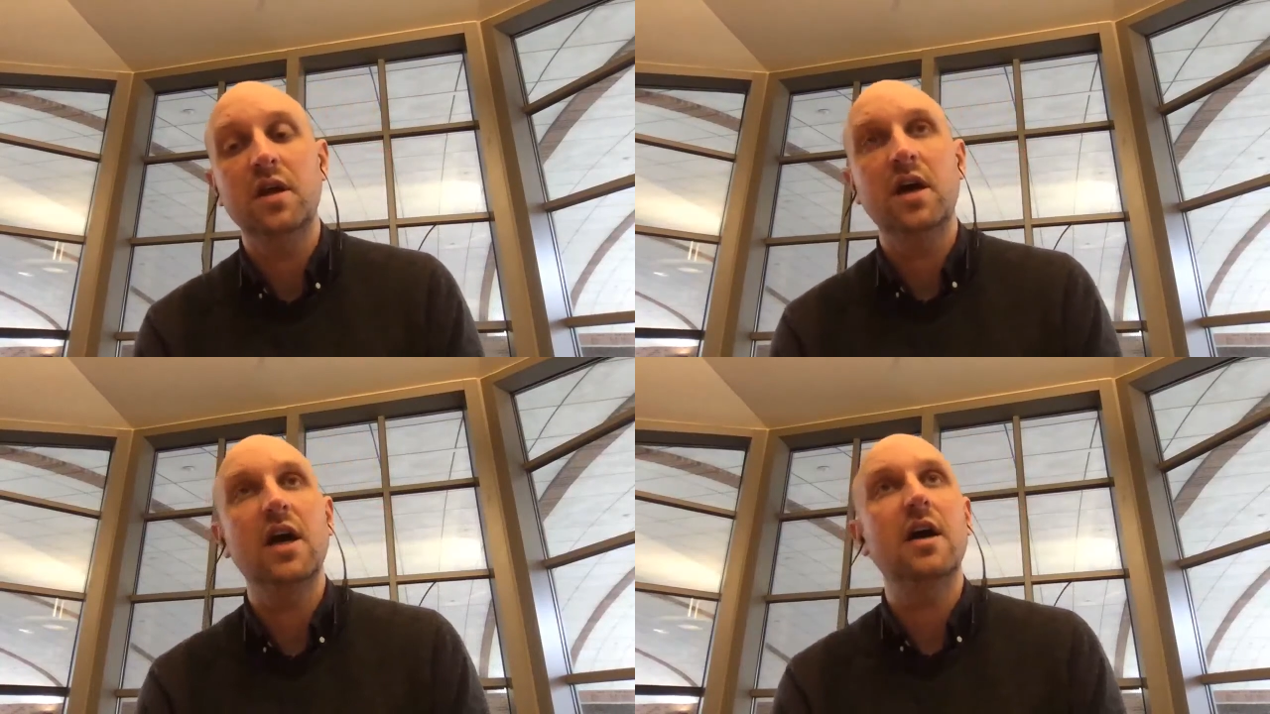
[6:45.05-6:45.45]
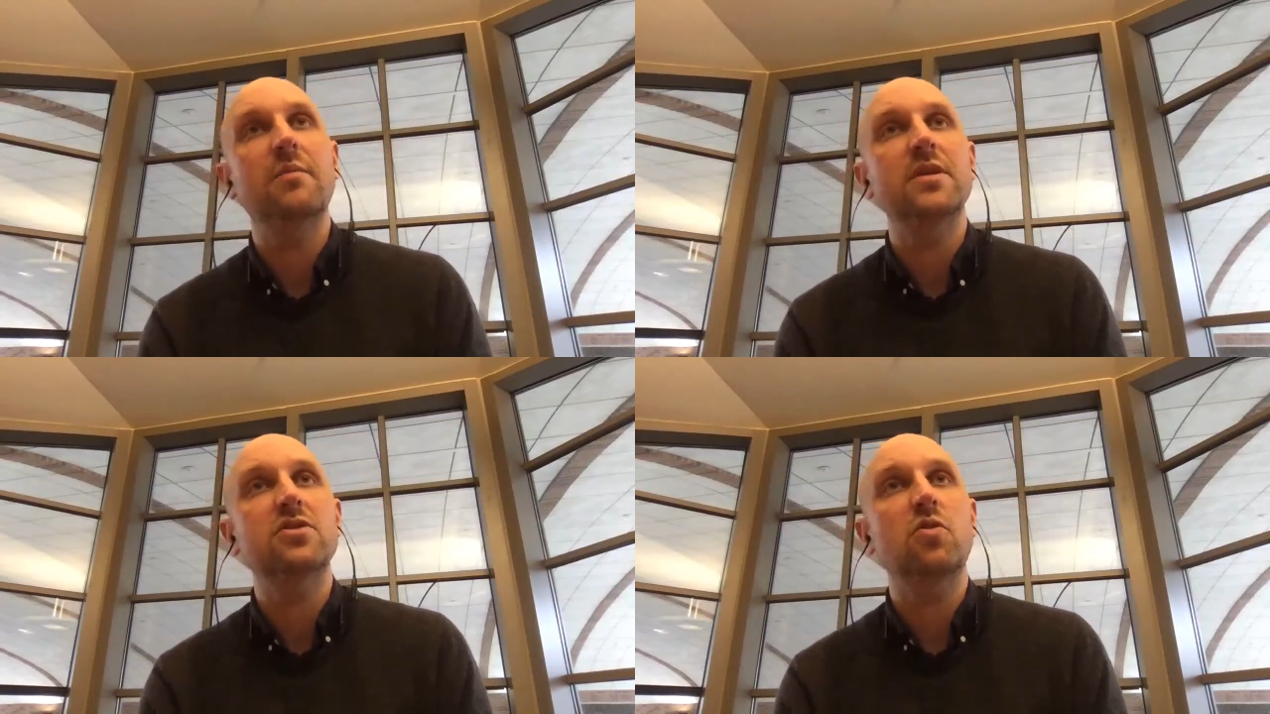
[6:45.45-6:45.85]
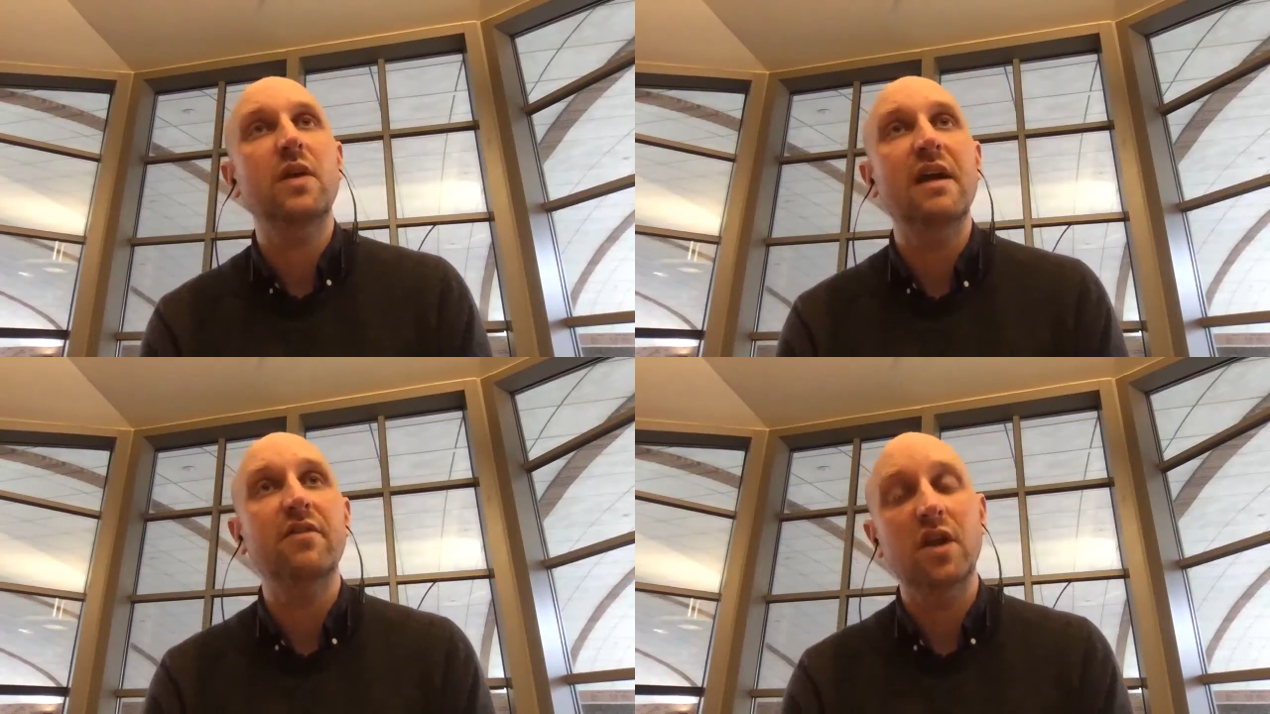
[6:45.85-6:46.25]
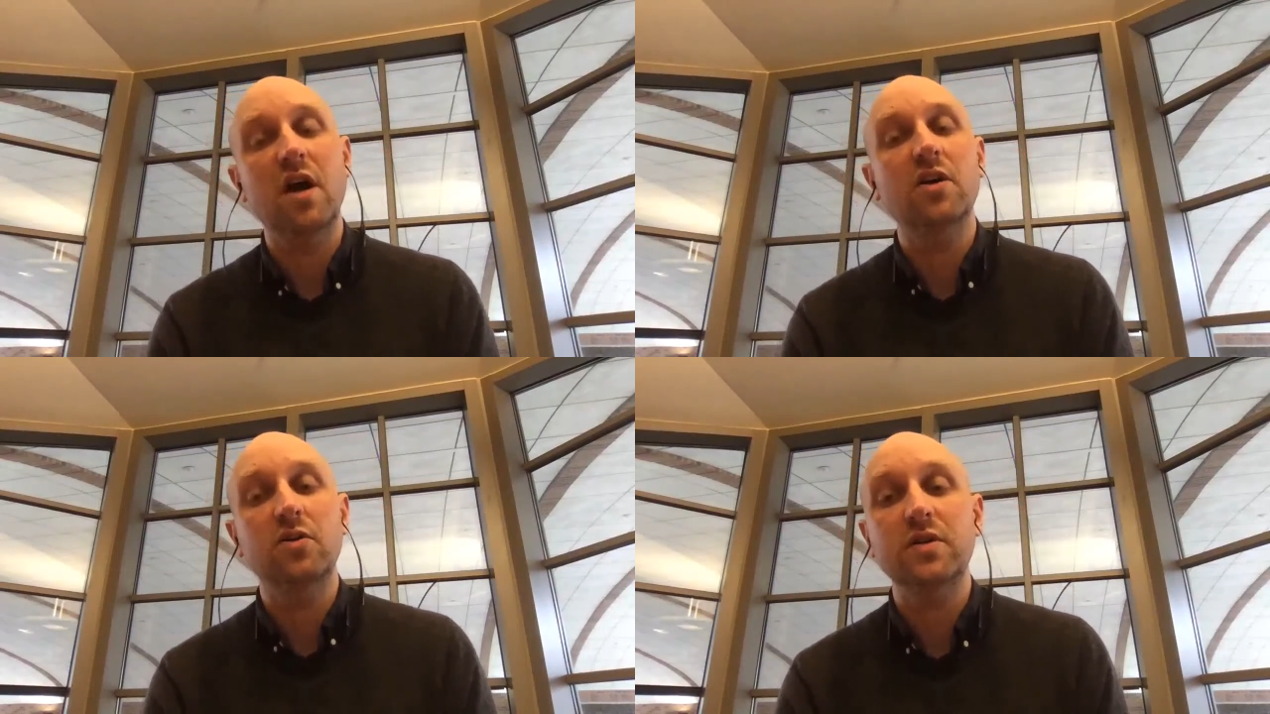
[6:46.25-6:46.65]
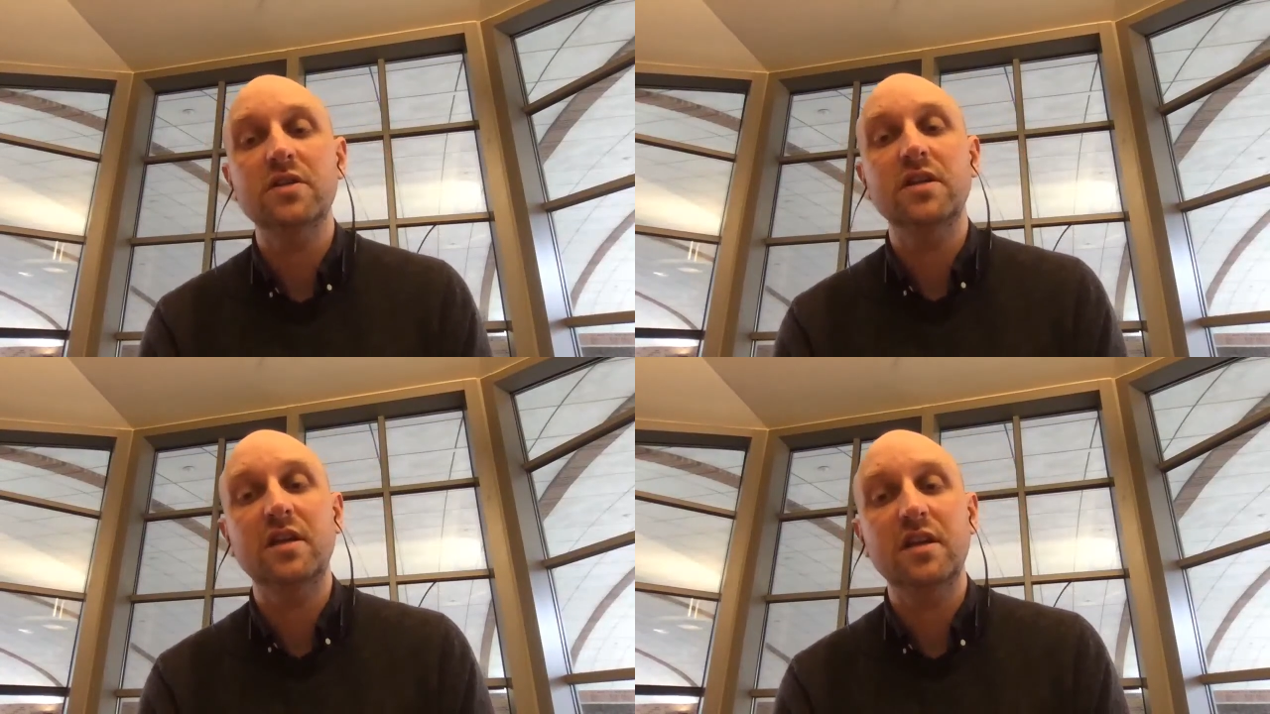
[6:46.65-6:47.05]
And so we have an ongoing
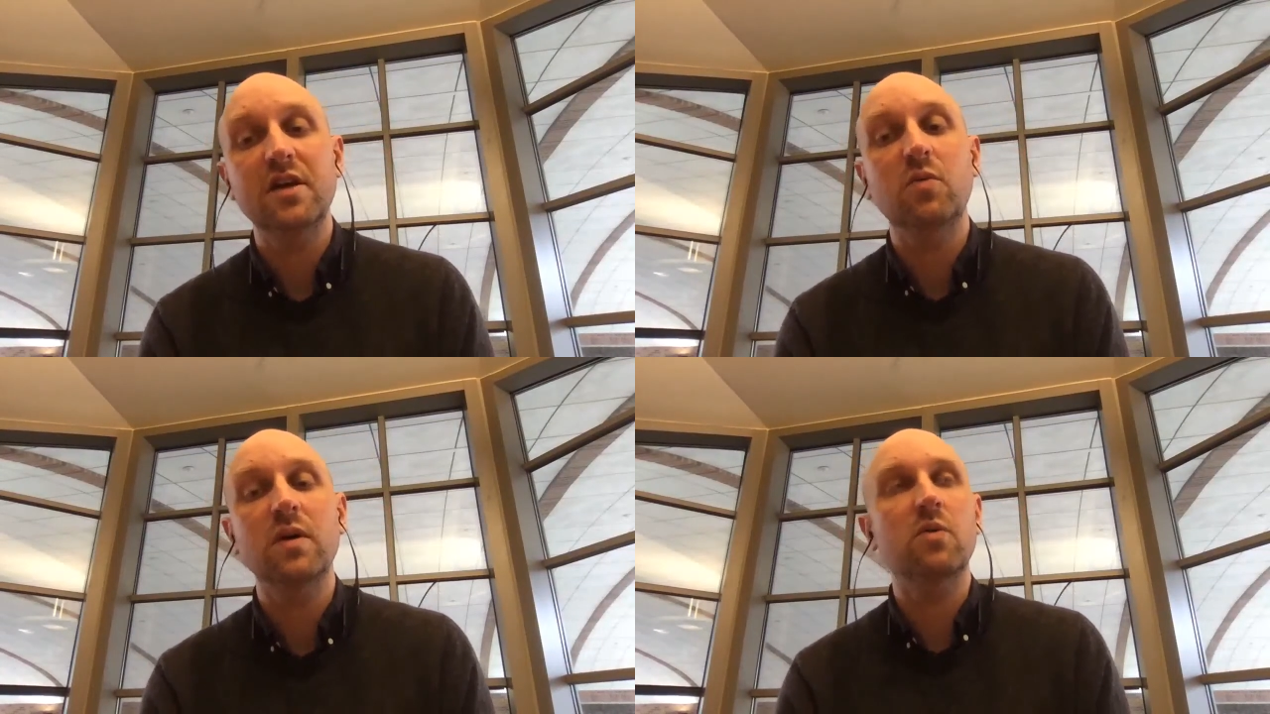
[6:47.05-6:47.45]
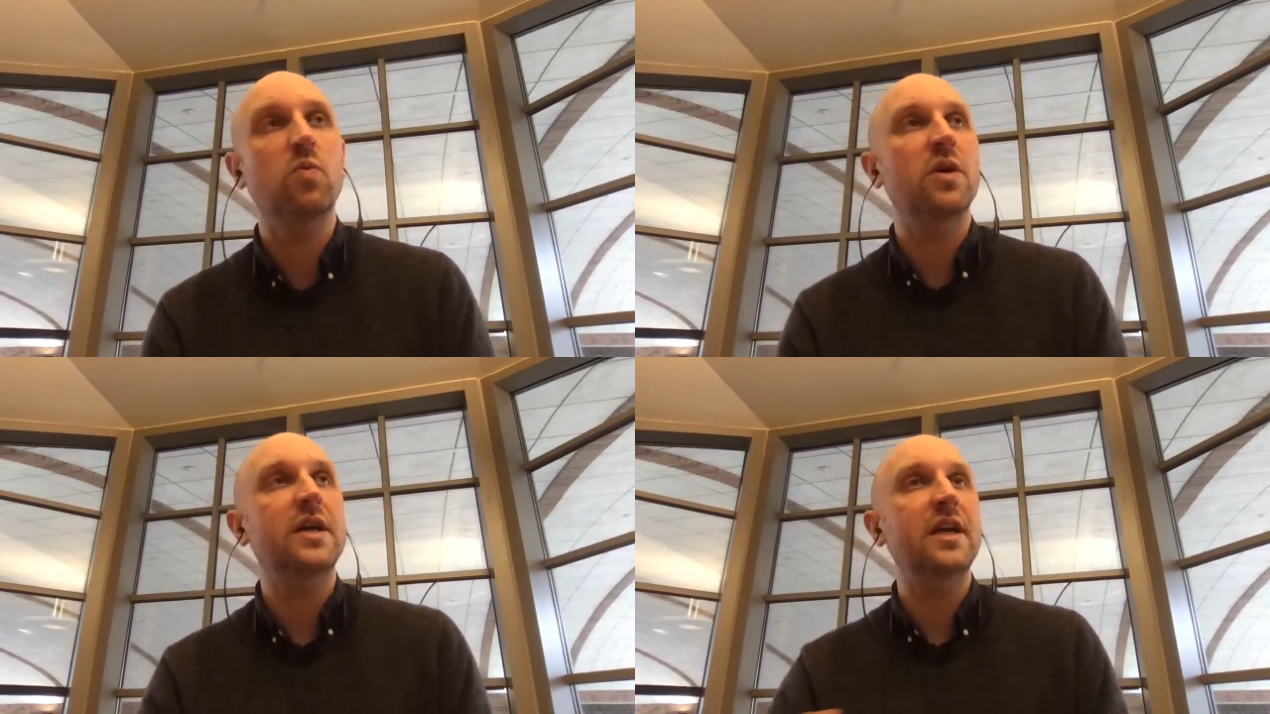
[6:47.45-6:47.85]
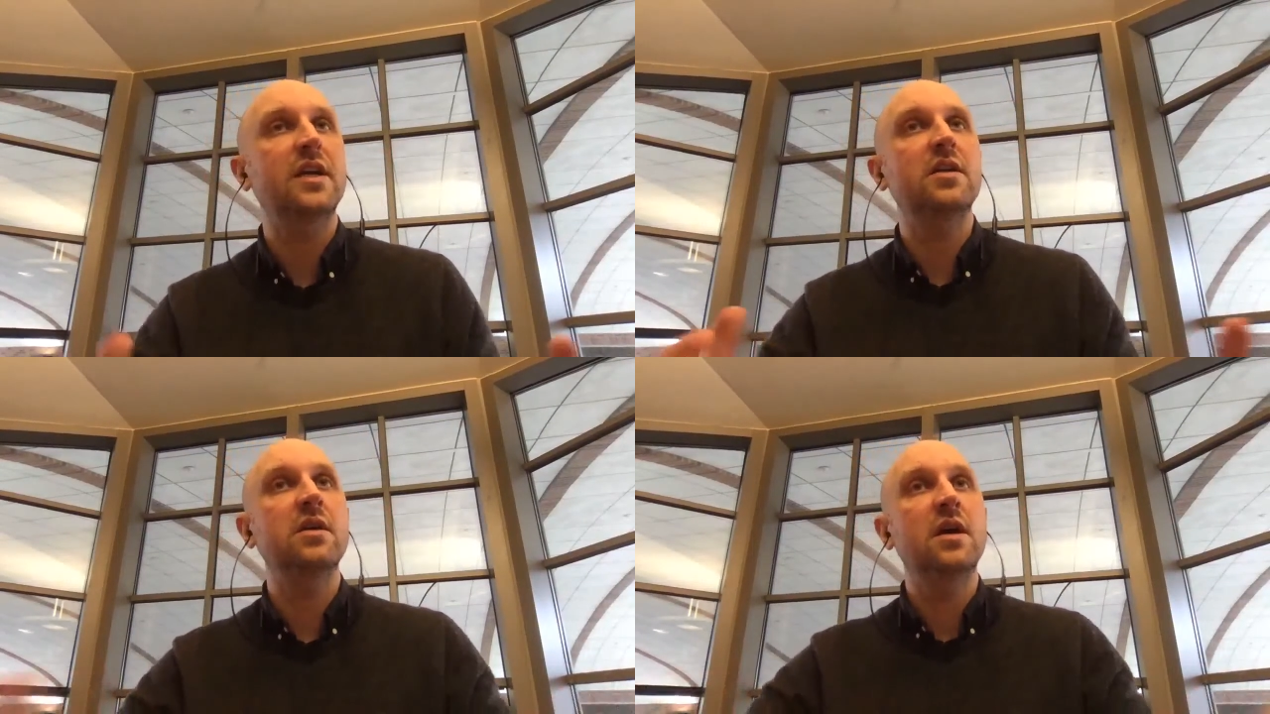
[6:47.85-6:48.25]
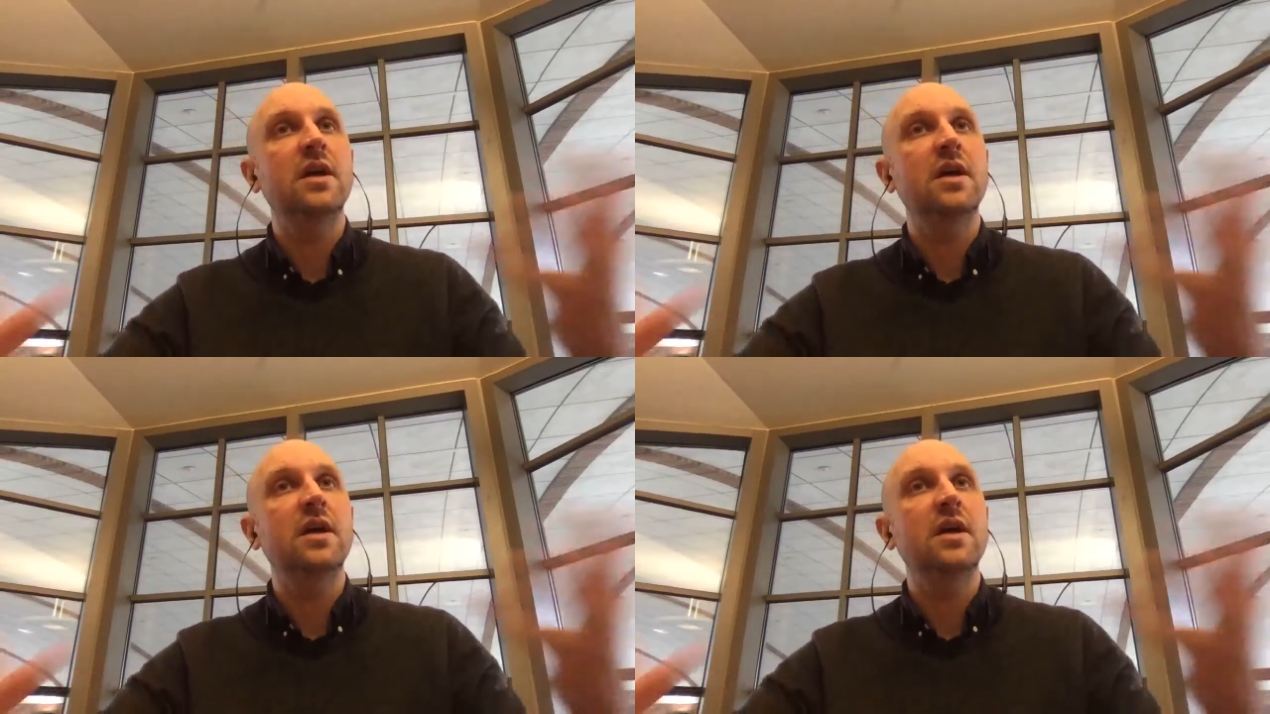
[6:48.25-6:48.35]
study there where we're getting